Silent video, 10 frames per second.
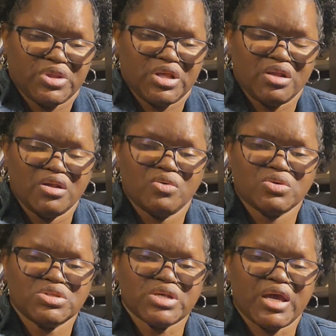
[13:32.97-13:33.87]
then there
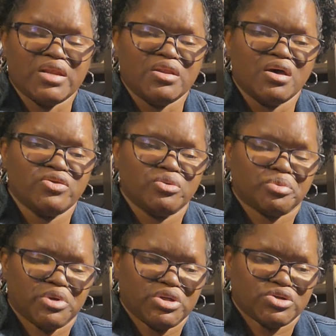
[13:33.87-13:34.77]
was another
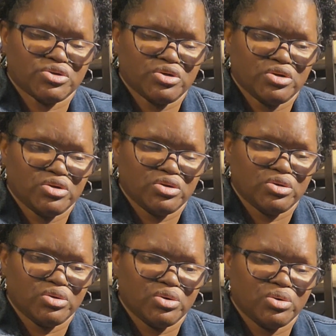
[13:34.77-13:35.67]
preacher
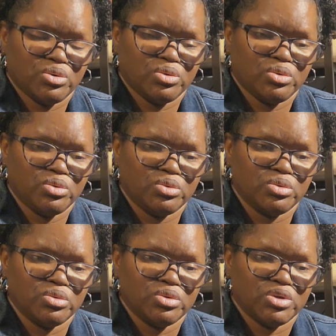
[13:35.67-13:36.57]
who